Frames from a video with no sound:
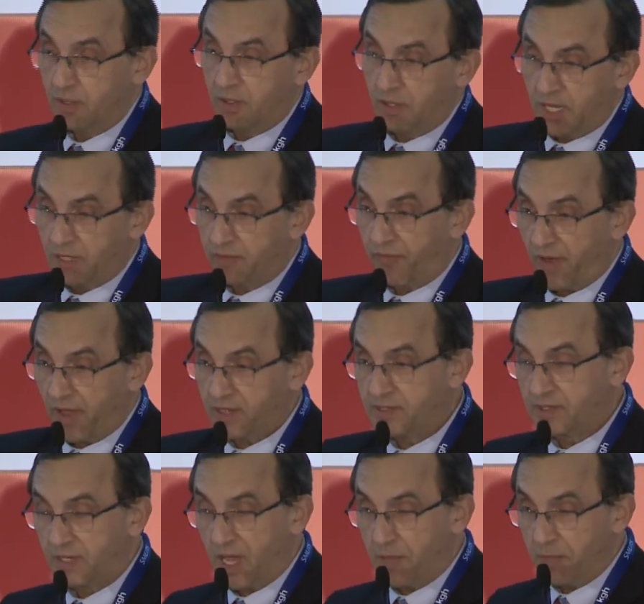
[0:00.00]
heat
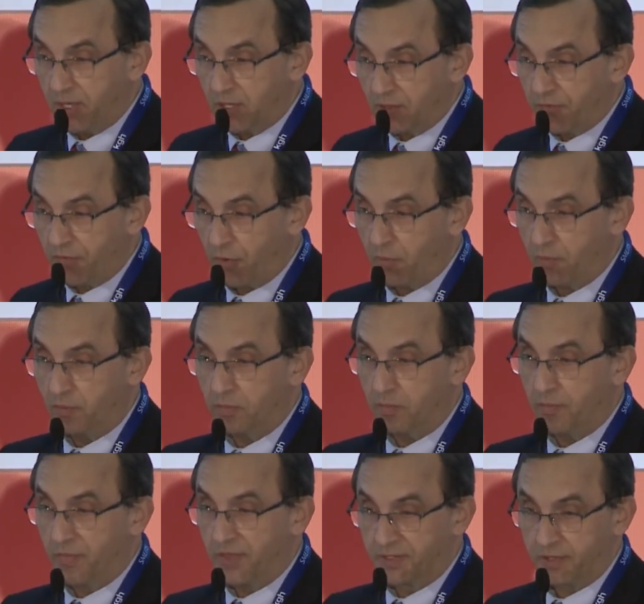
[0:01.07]
flux coming
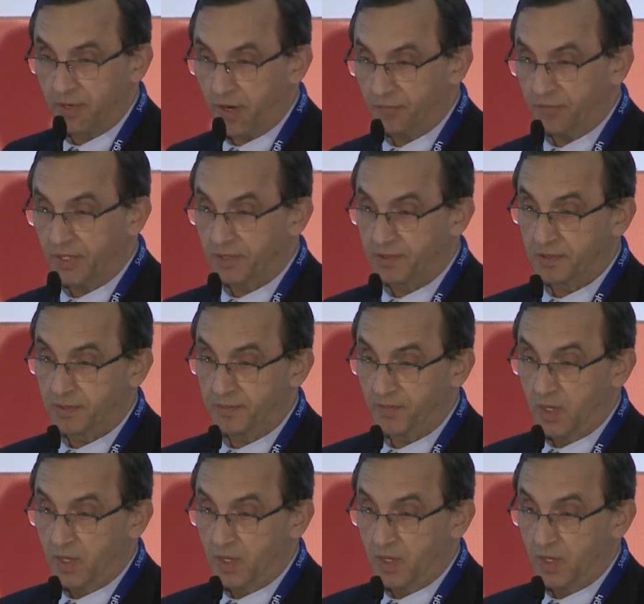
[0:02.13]
from the surroundings.